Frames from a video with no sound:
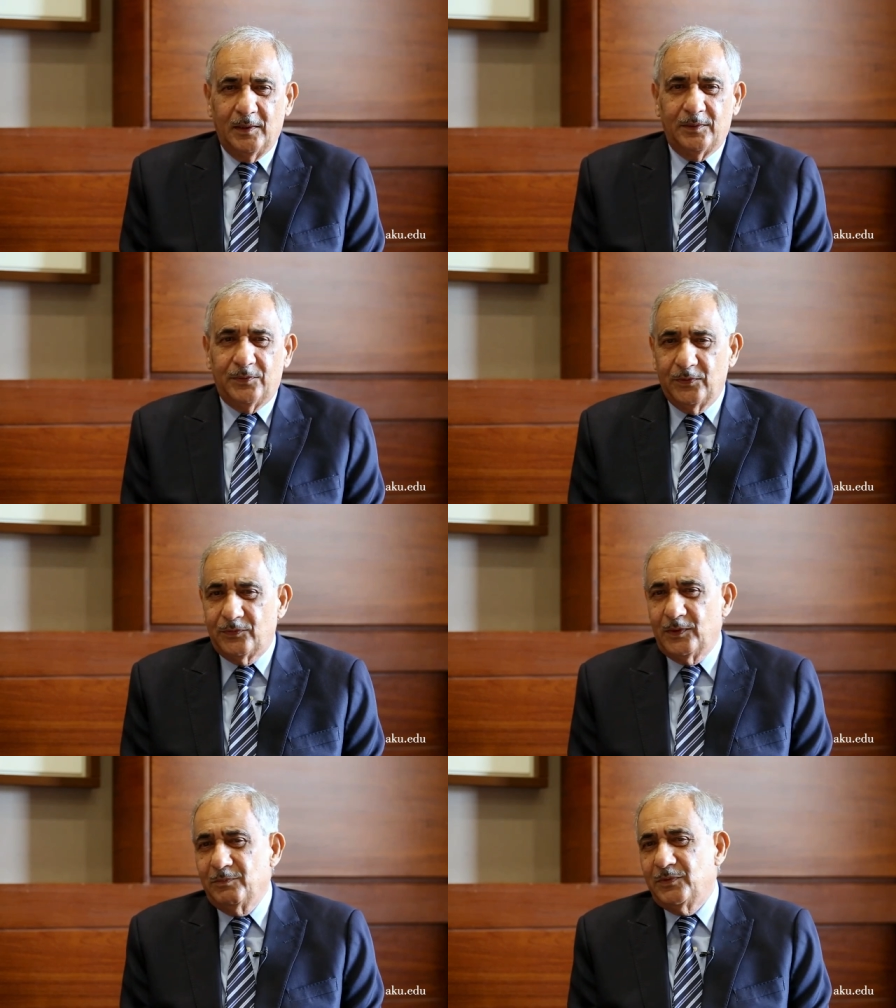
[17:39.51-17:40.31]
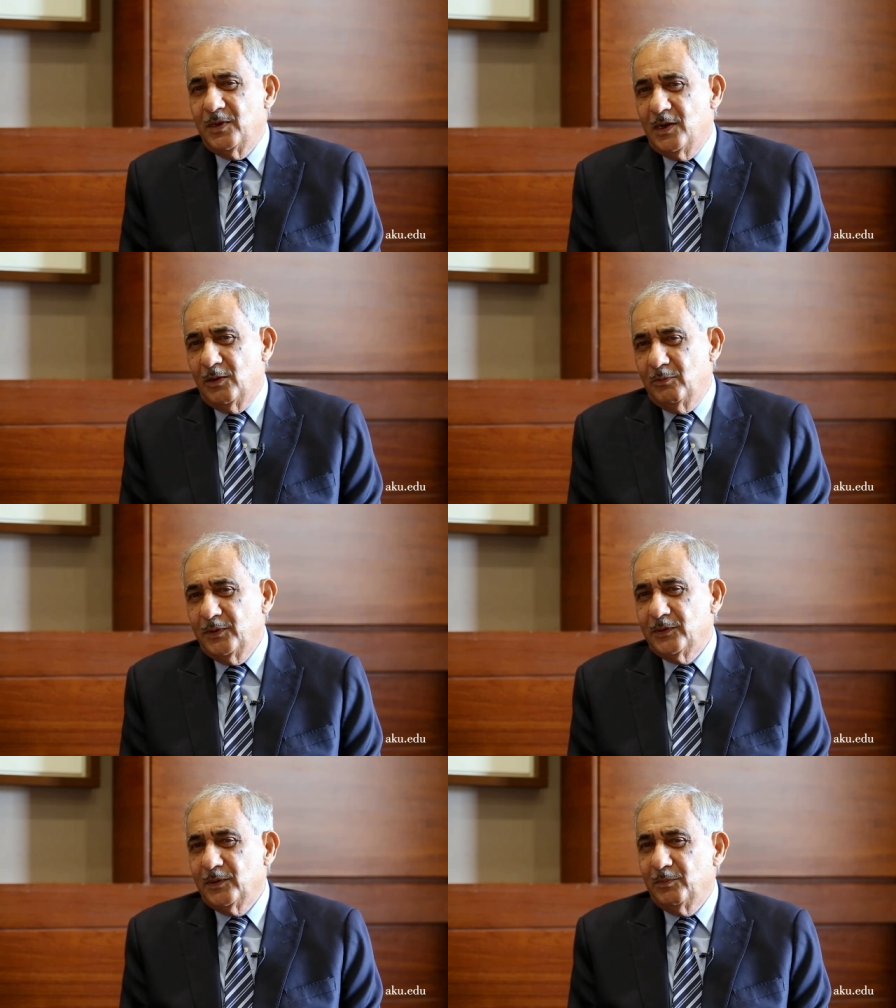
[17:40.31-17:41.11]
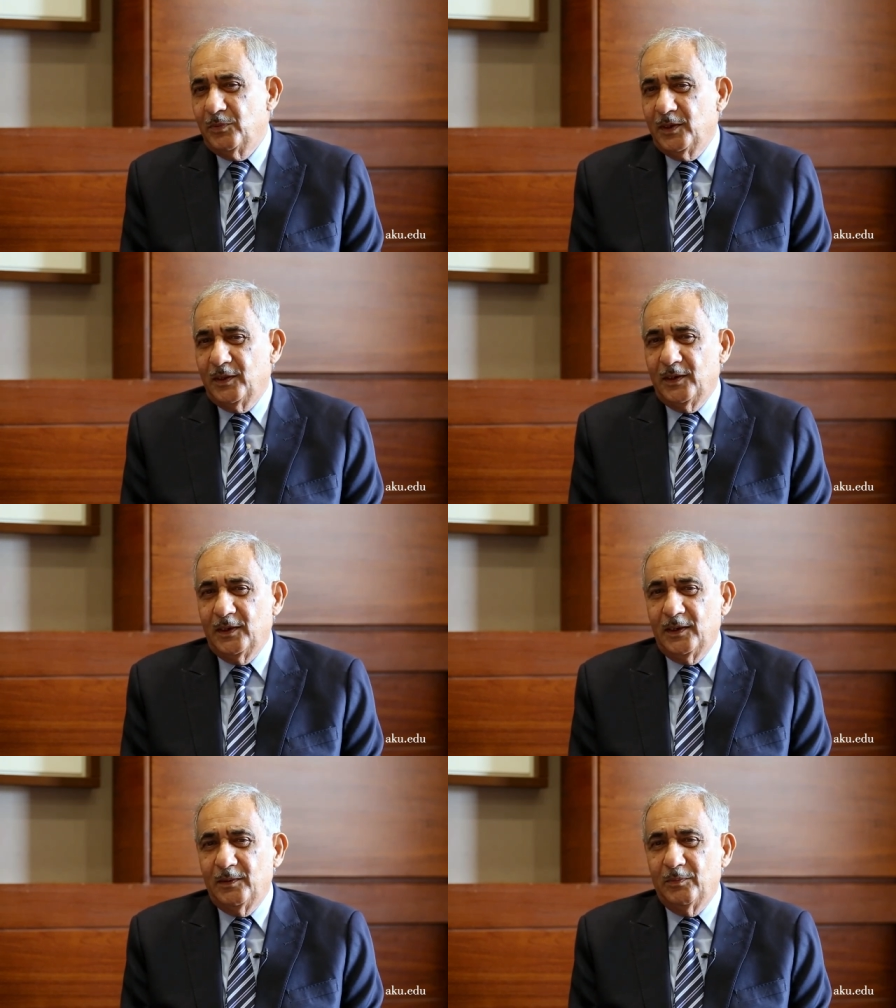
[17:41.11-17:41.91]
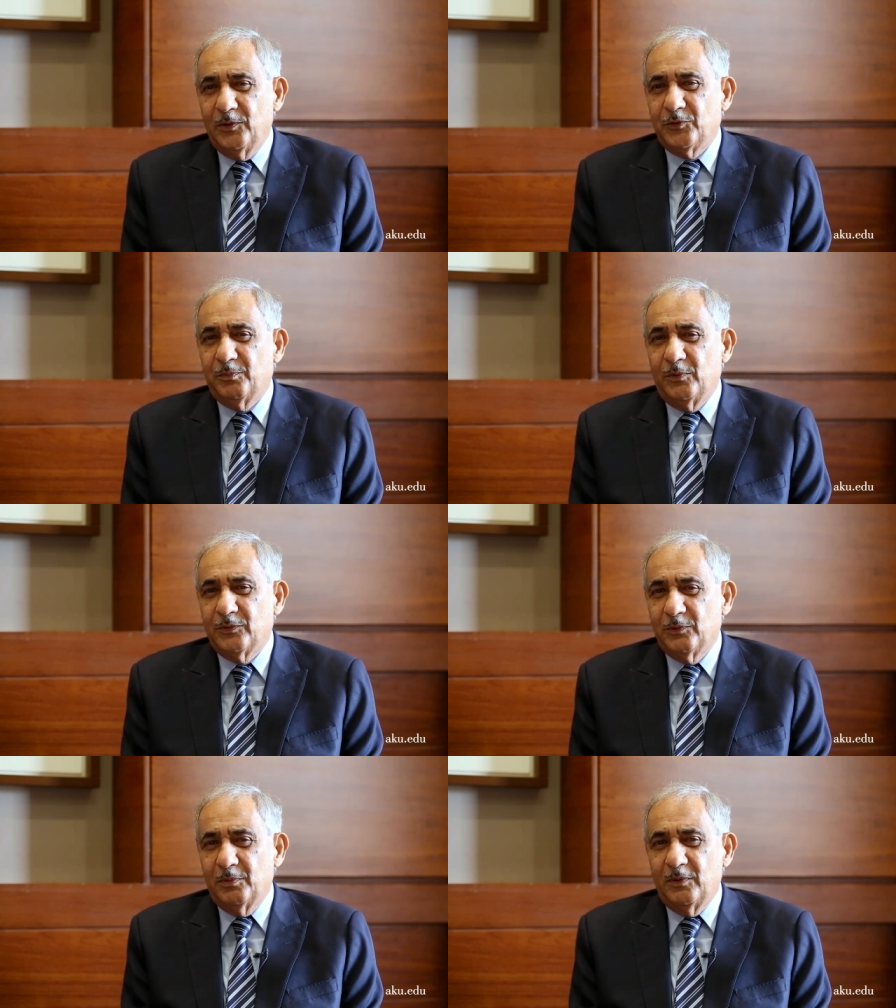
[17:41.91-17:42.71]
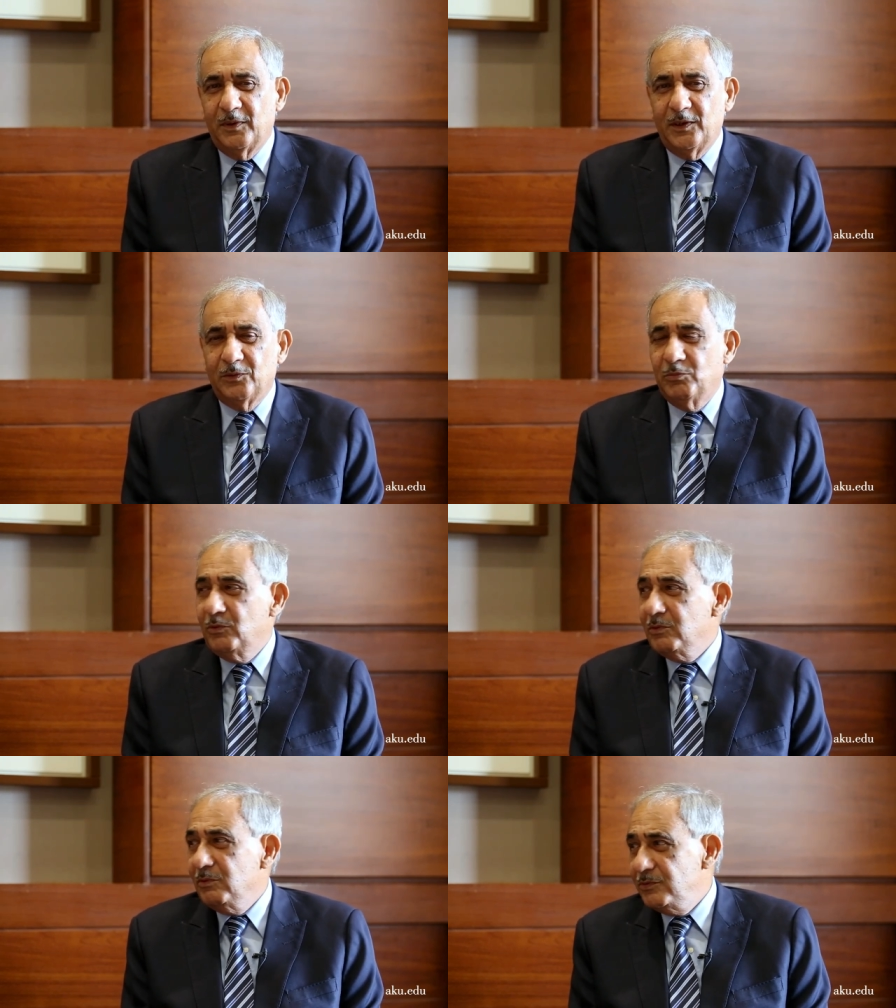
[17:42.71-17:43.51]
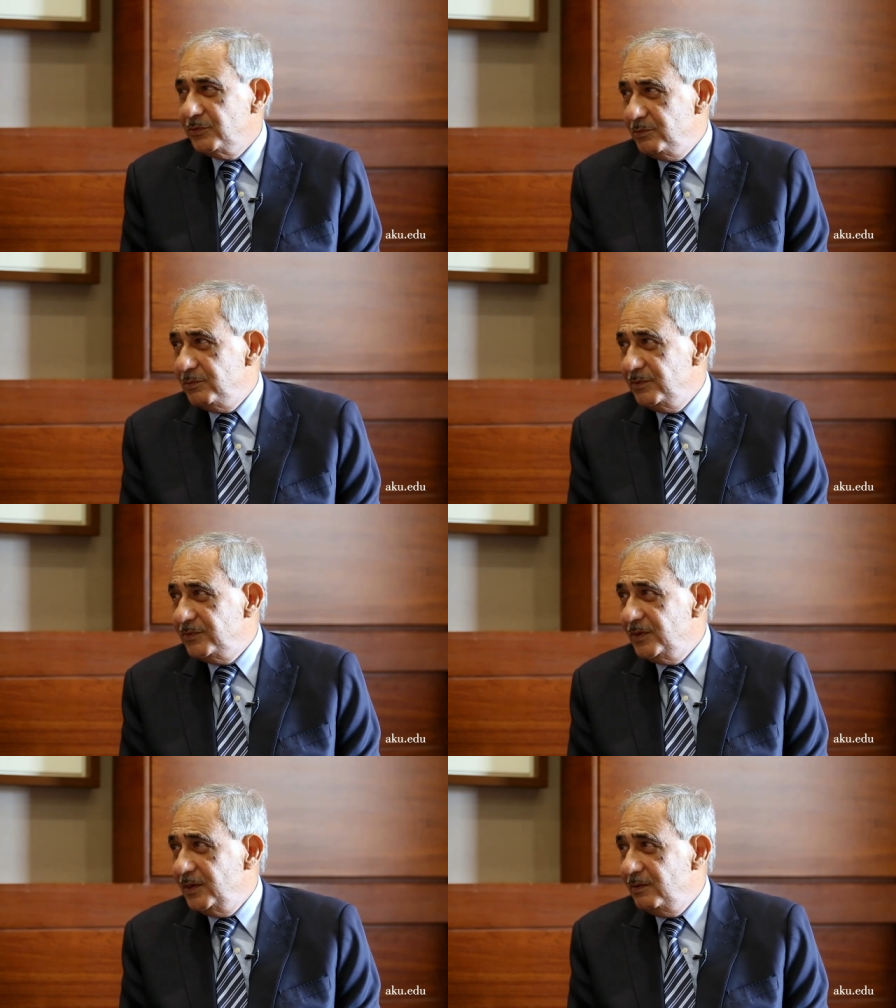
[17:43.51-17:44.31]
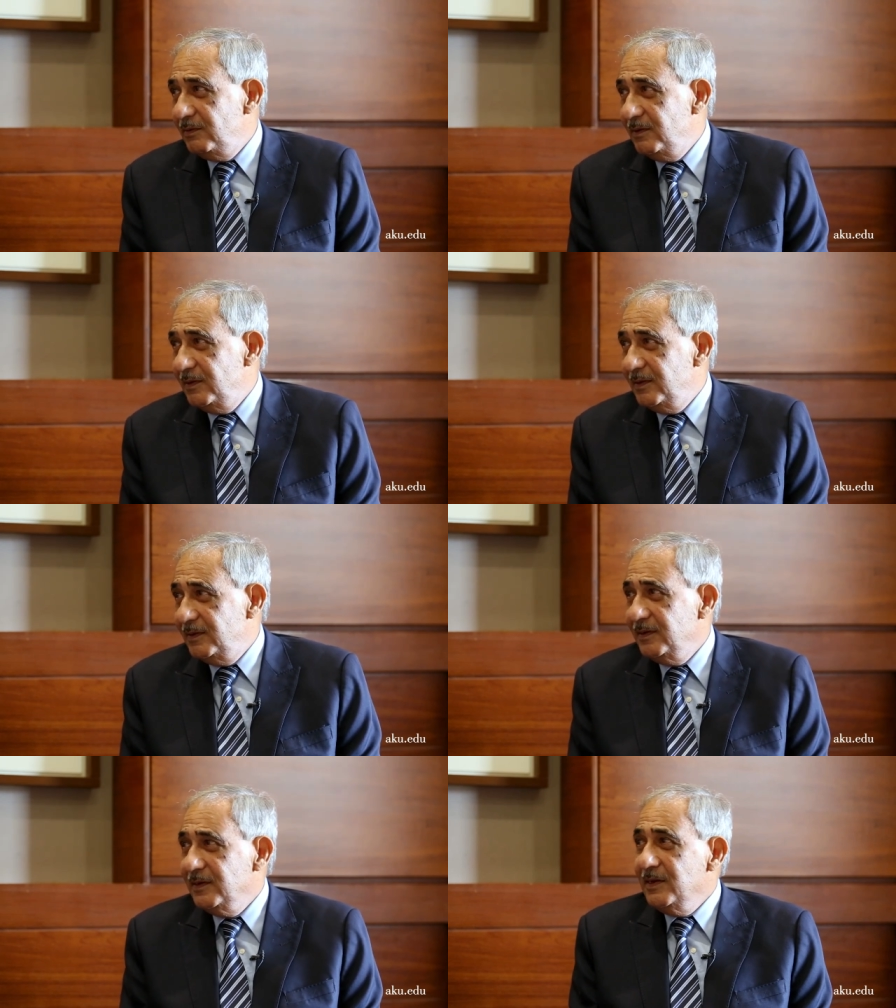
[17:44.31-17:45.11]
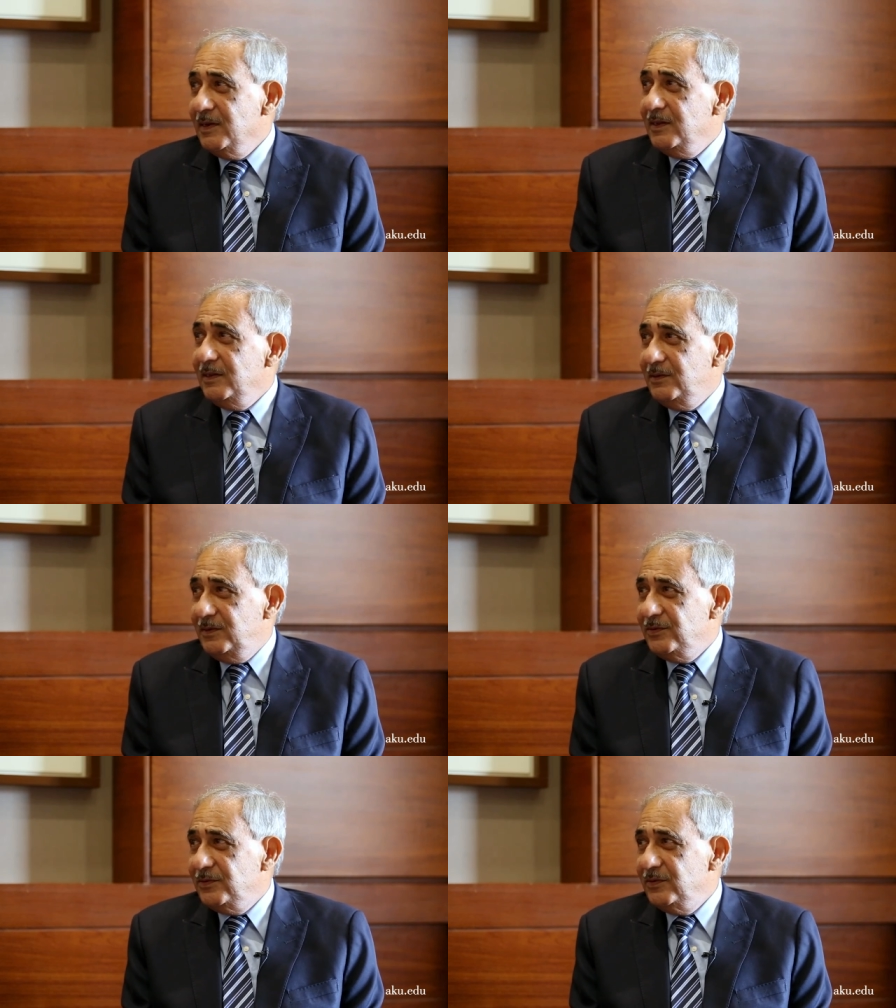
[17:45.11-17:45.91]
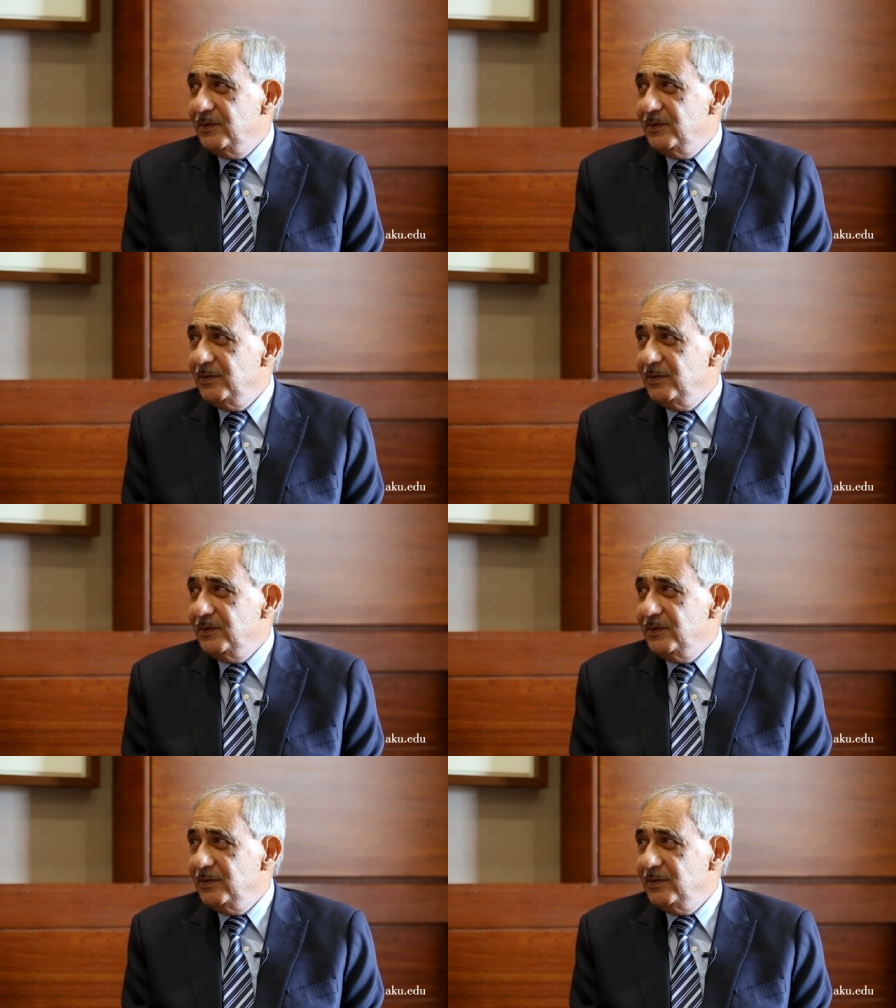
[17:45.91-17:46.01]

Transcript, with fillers: systems now is the, the responsibility is more on students than on uh, the teachers.